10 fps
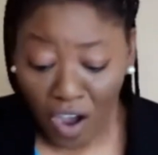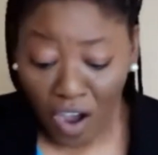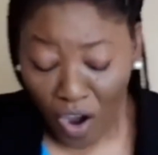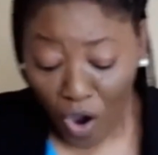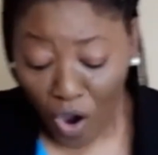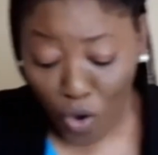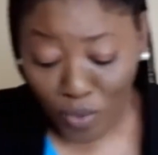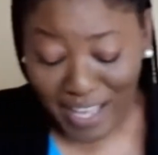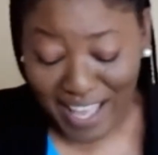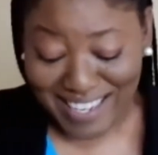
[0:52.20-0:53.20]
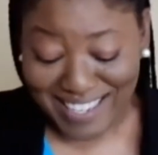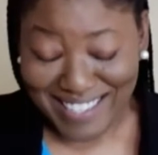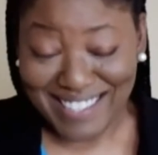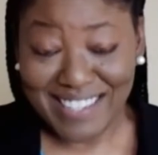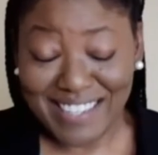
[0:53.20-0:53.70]
Only as I
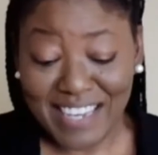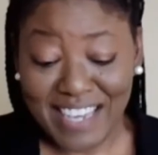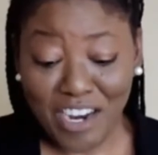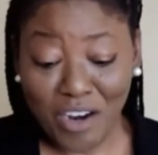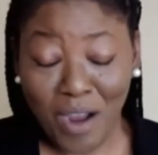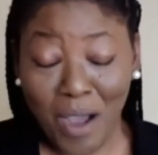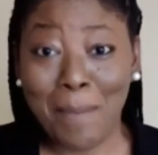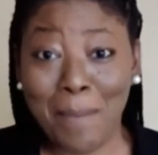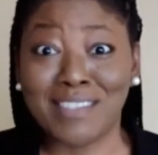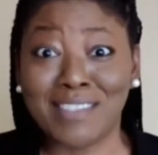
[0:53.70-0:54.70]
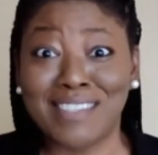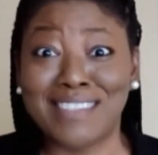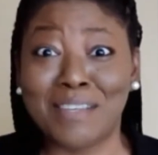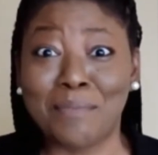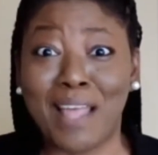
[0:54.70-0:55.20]
stood here about to
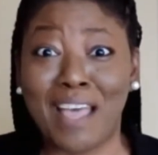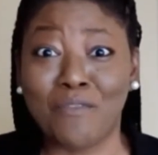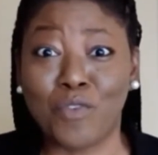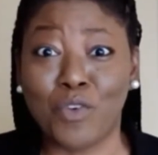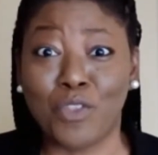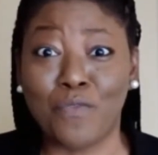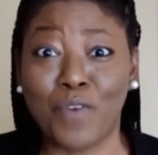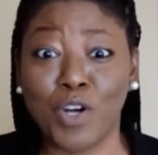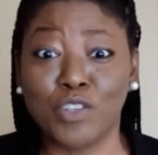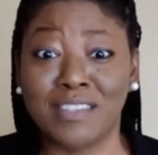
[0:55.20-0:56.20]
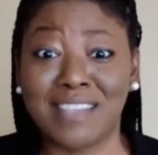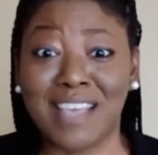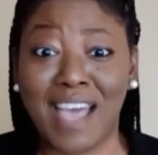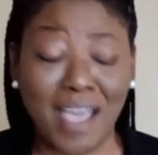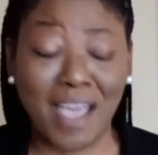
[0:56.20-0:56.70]
zip line for the first
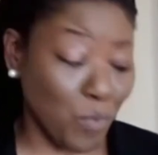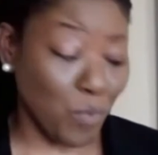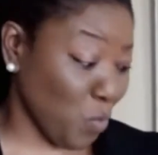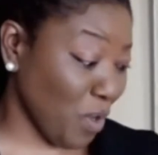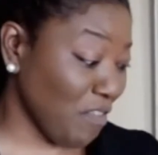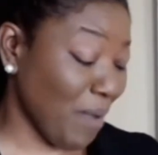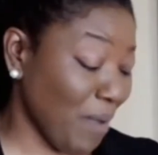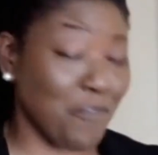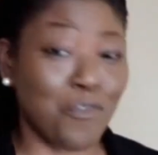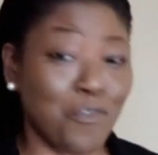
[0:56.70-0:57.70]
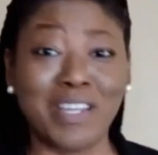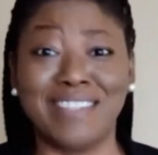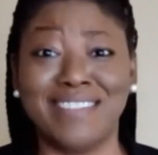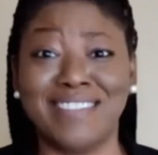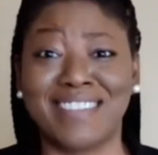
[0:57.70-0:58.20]
time with one of my
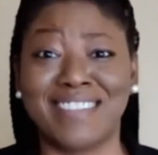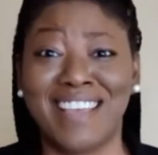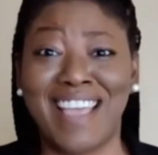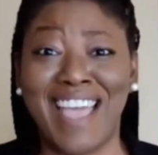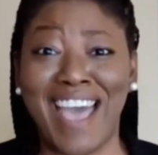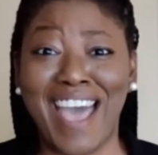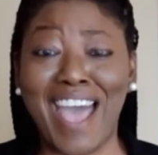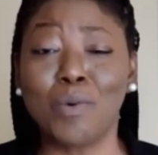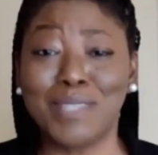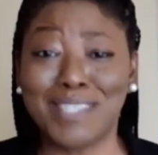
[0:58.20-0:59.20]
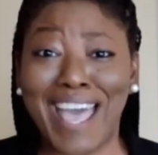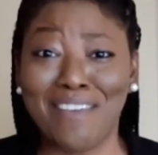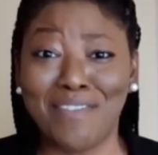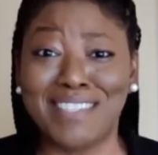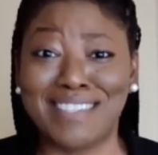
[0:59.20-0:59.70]
friends, I was
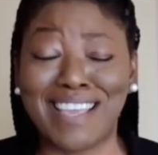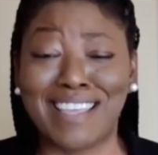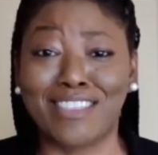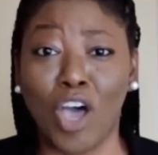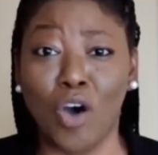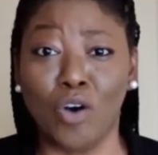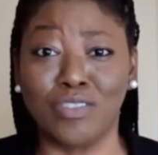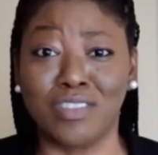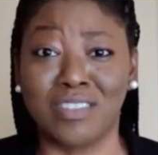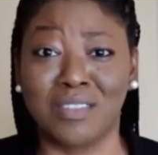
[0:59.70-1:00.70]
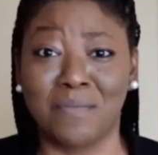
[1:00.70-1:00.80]
having second thoughts.